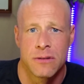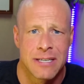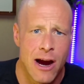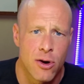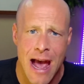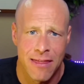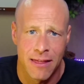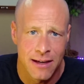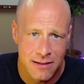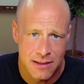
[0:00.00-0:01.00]
Tired
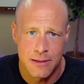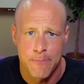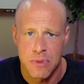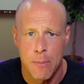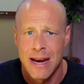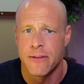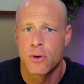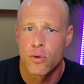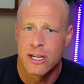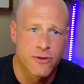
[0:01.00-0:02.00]
athletes might
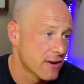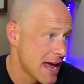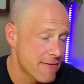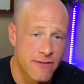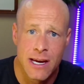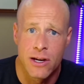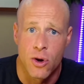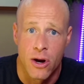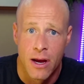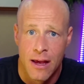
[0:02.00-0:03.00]
even reach for caffeine
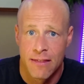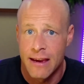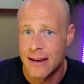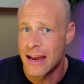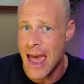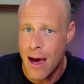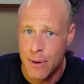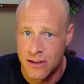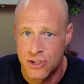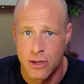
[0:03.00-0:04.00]
or late night
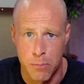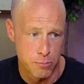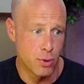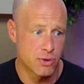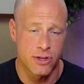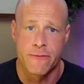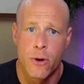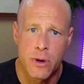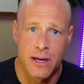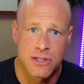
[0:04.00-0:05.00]
habits to boost their
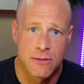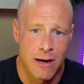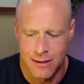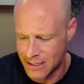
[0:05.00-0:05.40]
focus, right?